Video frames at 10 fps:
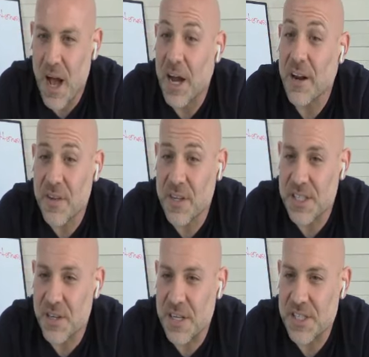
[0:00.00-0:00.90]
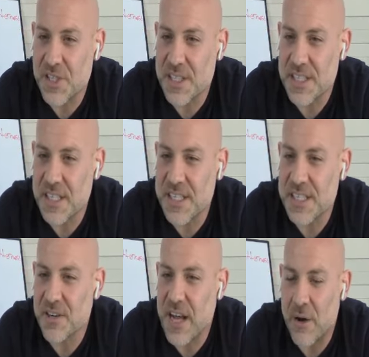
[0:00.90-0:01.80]
Another consideration is
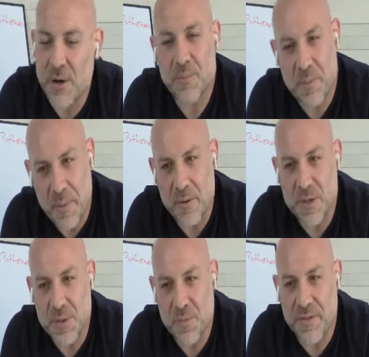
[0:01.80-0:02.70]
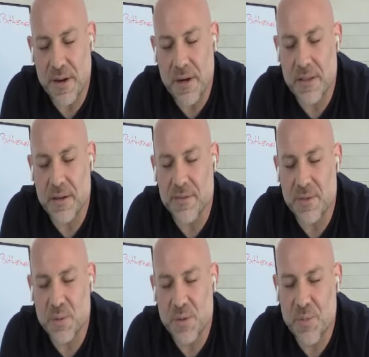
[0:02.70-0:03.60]
consider how it was prepared. The
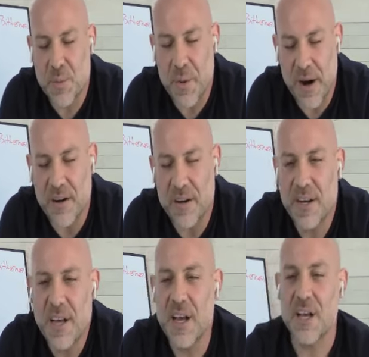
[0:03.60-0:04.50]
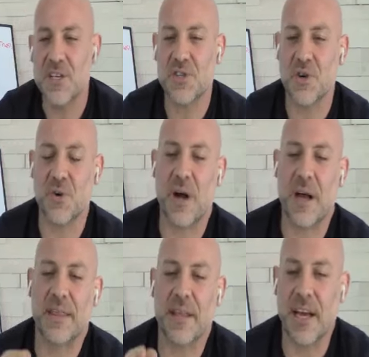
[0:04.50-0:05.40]
food was prepared. So I
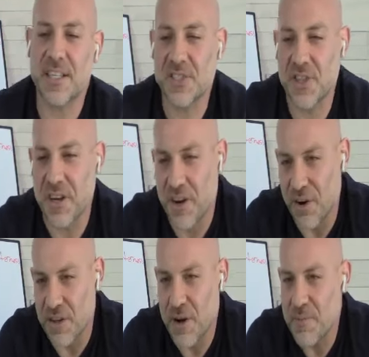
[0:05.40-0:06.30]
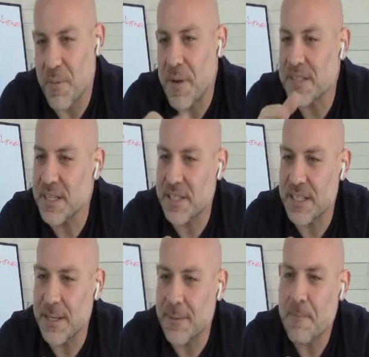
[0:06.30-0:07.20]
think I touched on it earlier, but
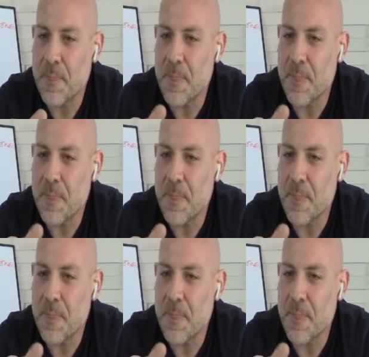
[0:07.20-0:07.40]
basically,